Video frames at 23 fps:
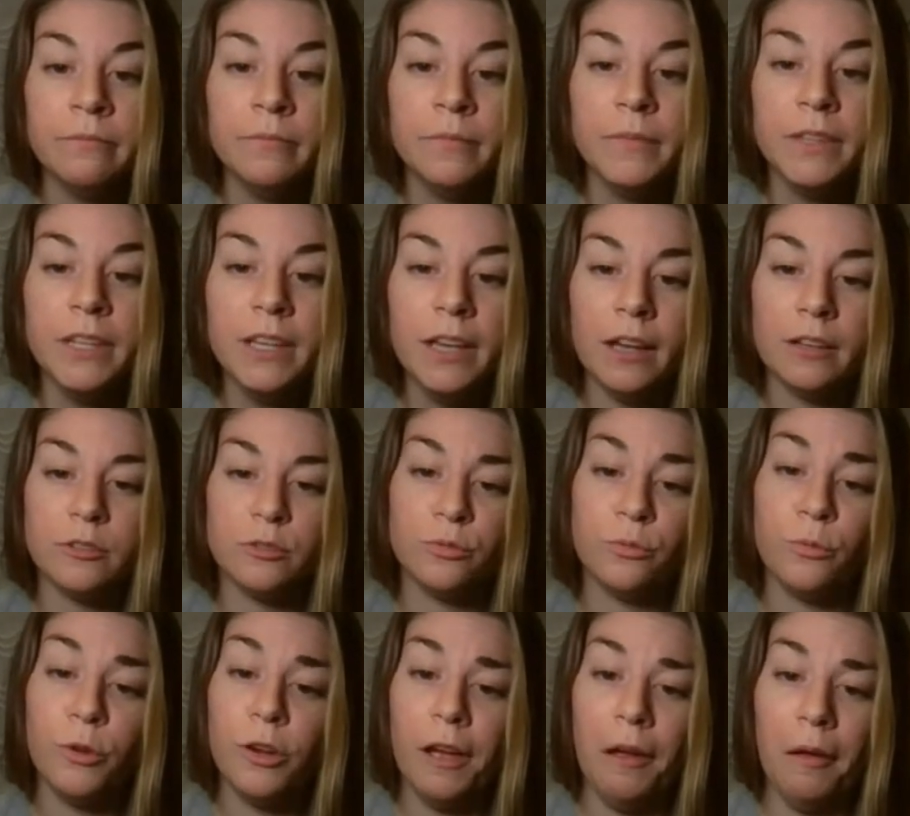"Yes,
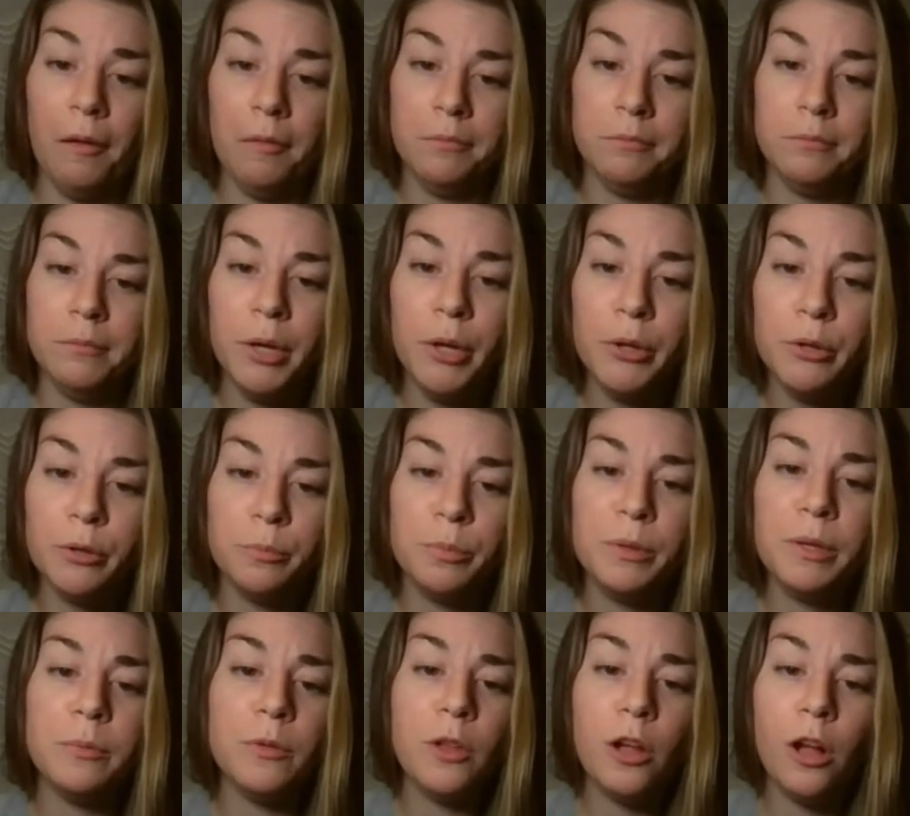well, other
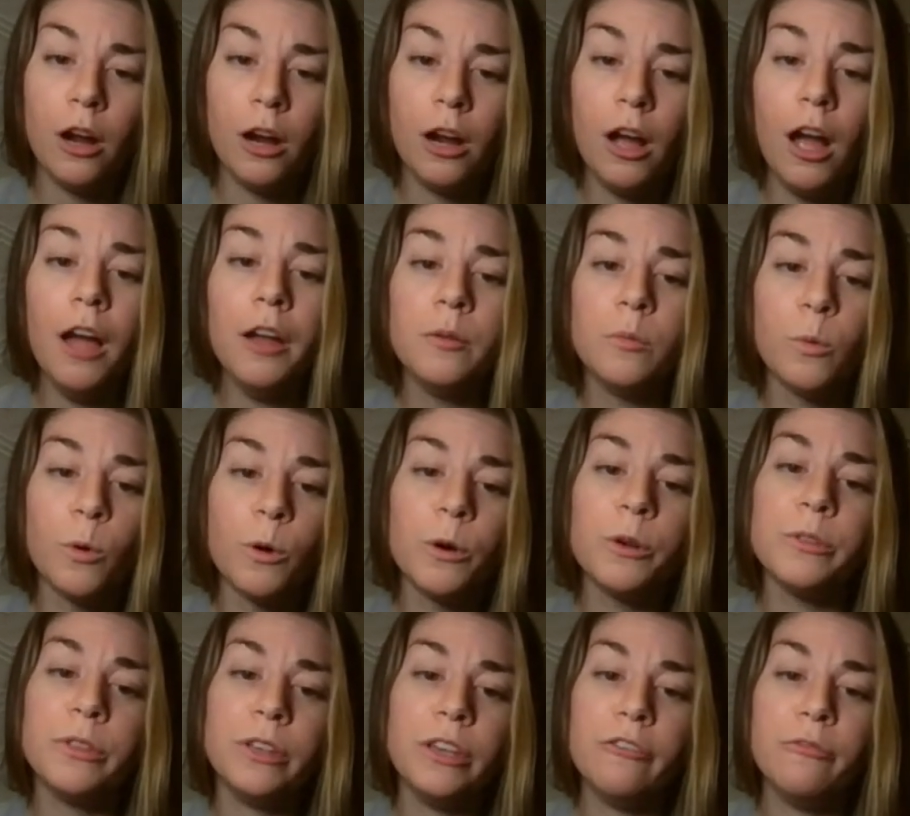people are
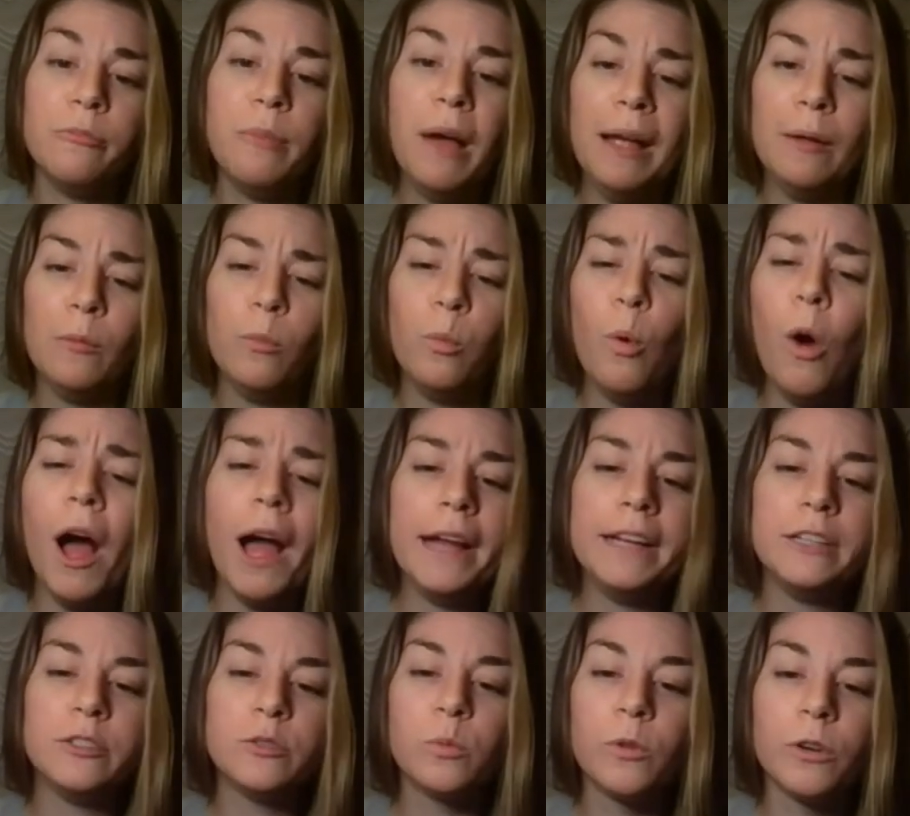unworthy of my
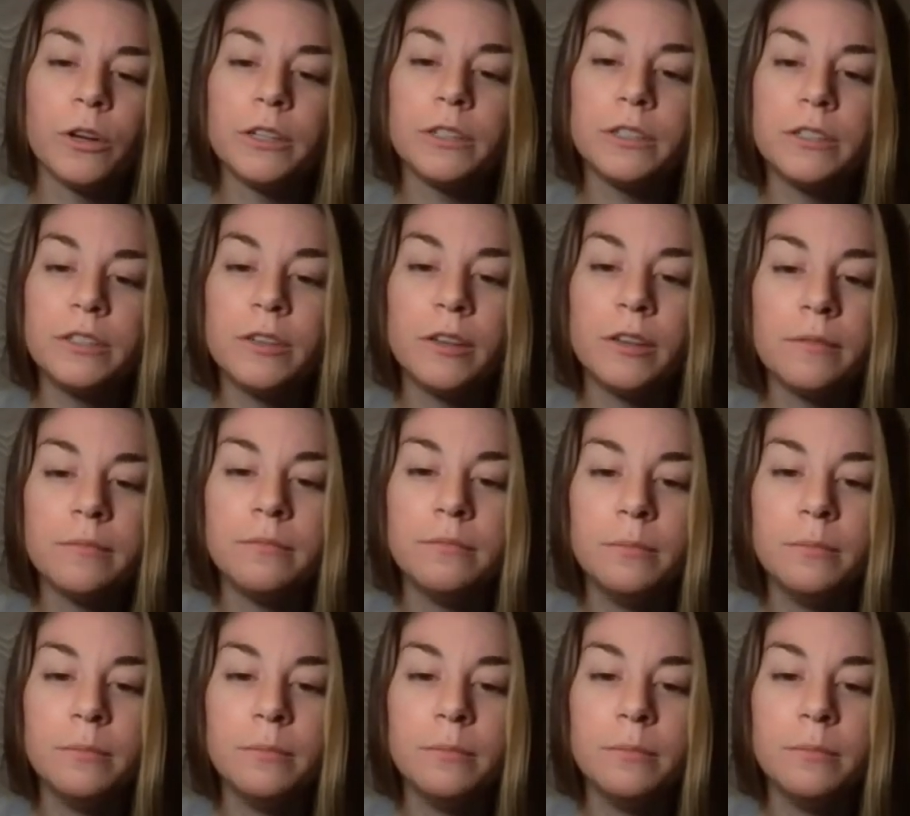wise words.